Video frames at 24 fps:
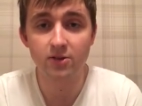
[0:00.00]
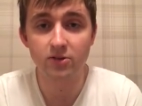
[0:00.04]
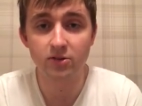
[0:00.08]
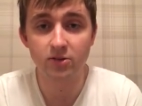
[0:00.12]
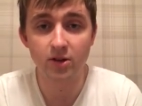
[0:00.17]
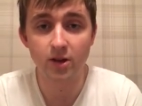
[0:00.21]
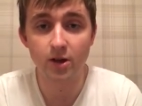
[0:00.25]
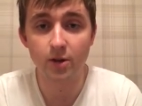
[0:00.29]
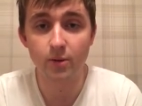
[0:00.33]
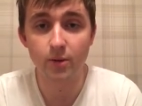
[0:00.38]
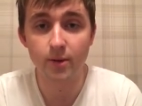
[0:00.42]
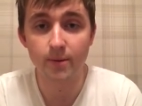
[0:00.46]

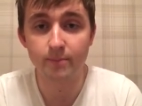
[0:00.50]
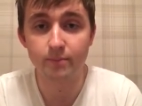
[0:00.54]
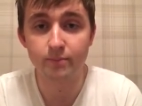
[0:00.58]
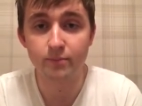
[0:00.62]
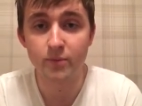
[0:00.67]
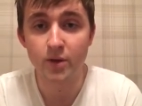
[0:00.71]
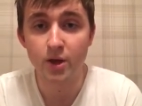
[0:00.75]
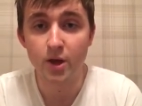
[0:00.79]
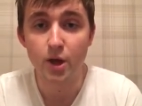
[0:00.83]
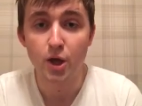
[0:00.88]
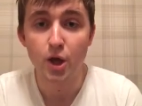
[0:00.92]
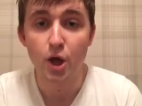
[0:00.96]
So um,
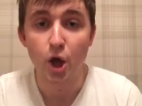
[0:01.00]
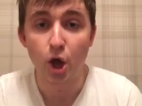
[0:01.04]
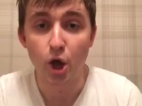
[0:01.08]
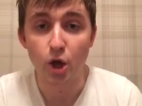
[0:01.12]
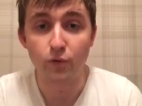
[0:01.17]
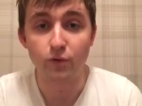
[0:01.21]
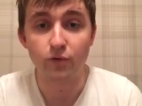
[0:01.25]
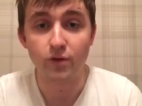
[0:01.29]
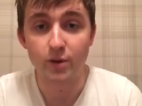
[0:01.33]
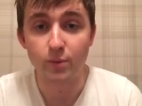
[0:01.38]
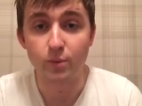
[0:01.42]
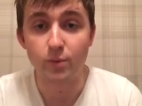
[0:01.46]

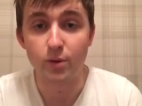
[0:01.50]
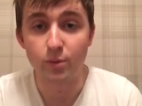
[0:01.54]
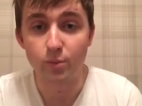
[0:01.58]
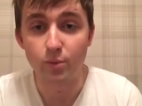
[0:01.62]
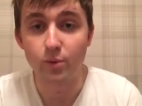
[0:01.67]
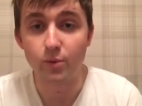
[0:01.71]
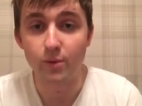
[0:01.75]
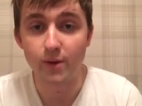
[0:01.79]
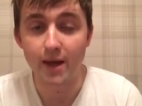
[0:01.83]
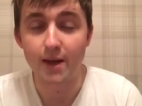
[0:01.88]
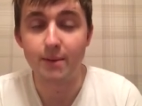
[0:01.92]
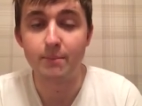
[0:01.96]
hopefully we
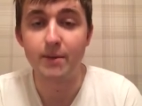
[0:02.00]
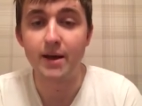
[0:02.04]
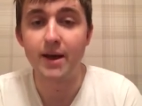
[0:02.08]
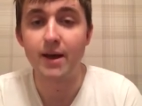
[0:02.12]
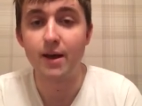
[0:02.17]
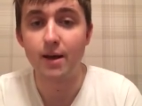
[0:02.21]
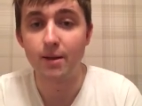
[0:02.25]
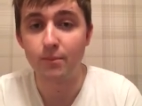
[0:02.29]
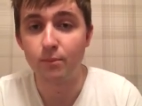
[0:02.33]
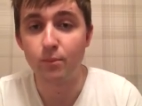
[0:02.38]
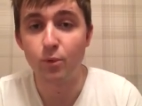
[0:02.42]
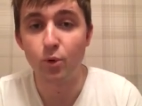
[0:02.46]
will get
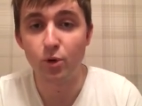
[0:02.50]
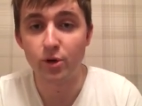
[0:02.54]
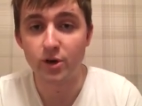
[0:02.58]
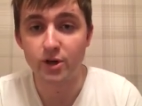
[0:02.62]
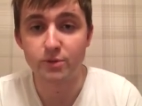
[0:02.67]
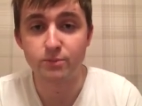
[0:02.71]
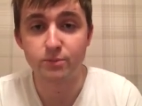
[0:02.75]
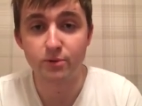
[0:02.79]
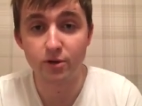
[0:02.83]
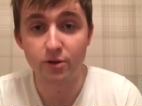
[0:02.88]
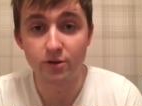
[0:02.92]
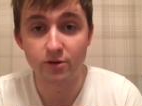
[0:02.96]
better, more
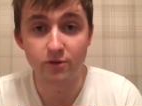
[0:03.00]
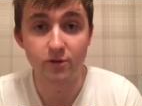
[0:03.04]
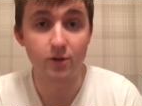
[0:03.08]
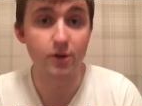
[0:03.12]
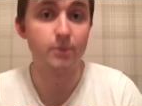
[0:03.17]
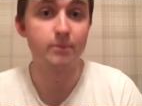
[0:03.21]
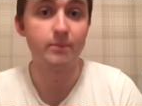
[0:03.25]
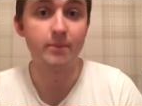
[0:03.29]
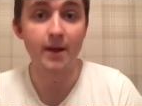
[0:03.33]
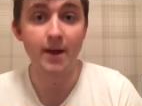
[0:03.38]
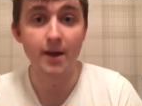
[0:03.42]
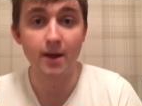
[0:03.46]
experience and
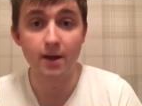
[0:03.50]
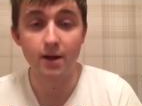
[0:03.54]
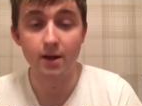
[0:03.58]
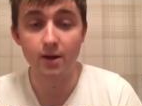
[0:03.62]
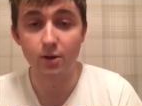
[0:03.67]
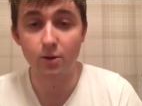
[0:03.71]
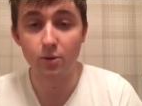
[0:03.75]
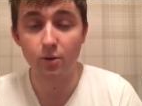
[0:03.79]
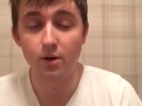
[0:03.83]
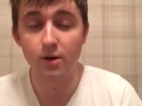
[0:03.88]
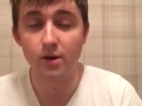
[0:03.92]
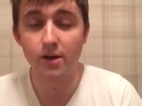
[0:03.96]
the
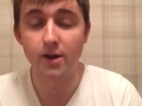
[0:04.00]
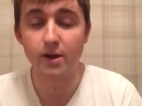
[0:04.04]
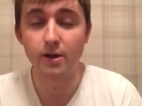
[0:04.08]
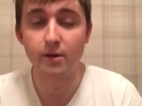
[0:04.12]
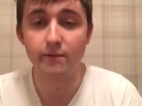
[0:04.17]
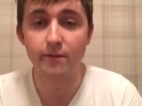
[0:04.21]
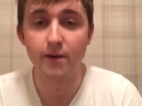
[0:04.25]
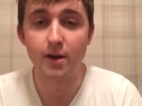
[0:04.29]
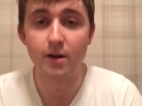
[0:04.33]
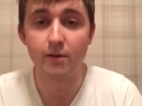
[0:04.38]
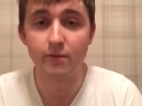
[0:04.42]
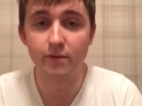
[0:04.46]
better quality
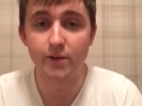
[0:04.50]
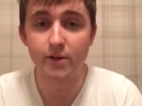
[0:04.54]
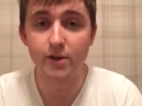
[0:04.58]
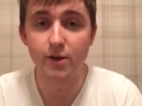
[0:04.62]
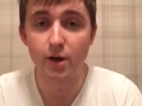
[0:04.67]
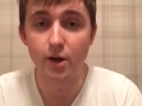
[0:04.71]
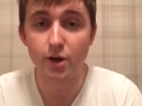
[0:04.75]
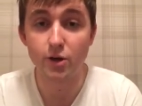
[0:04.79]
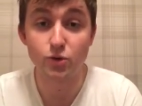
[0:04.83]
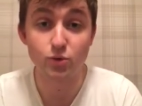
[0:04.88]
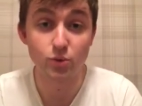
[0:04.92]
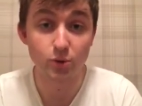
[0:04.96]
of our
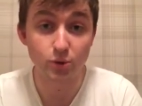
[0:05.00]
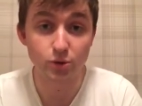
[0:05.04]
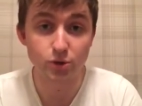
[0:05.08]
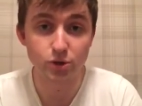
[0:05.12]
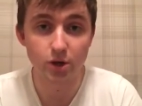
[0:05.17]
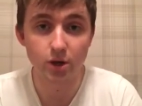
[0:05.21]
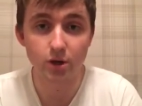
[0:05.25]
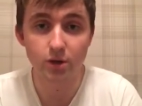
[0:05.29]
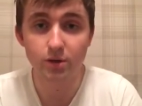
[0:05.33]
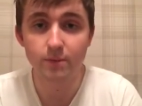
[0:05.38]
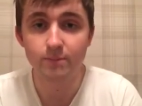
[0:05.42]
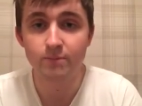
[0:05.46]
videos will
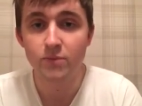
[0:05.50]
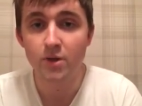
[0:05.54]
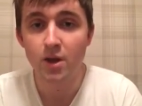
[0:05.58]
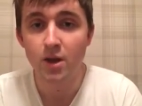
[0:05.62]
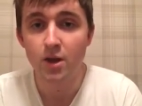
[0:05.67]
show.